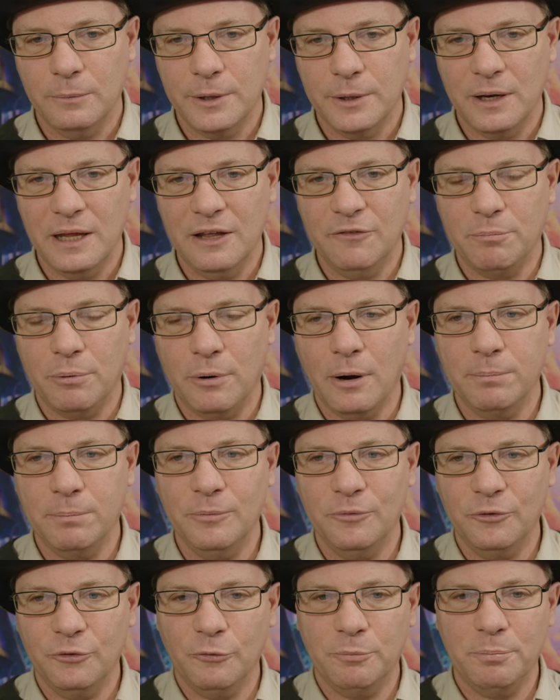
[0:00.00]
We don't have
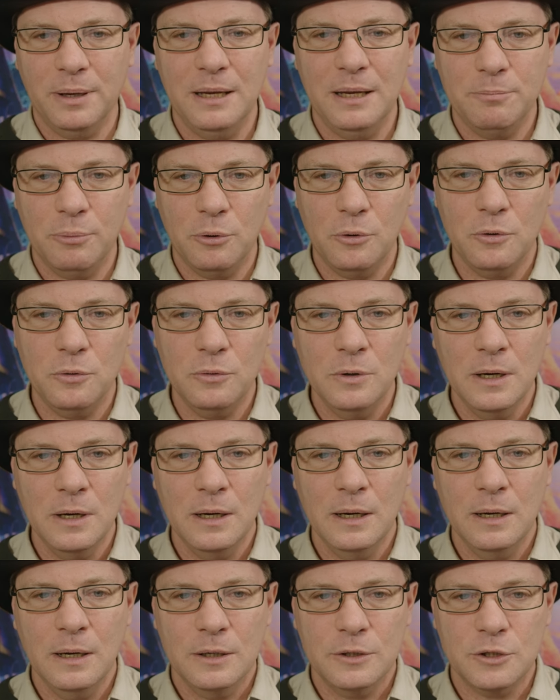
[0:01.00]
problems with people
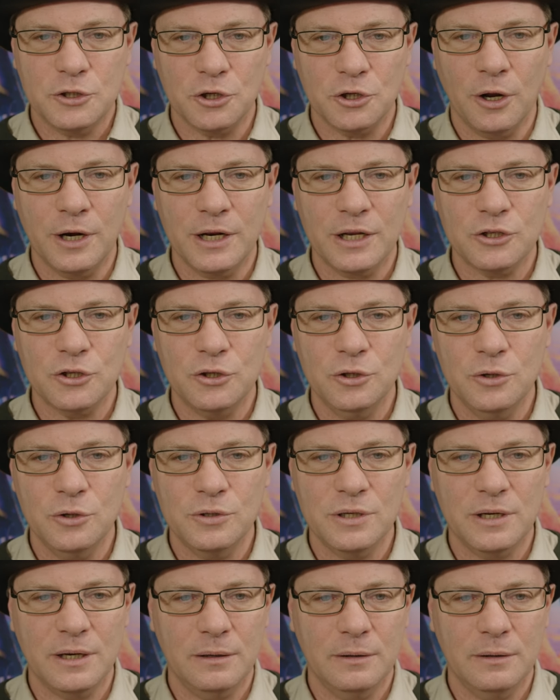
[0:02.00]
deciding it to use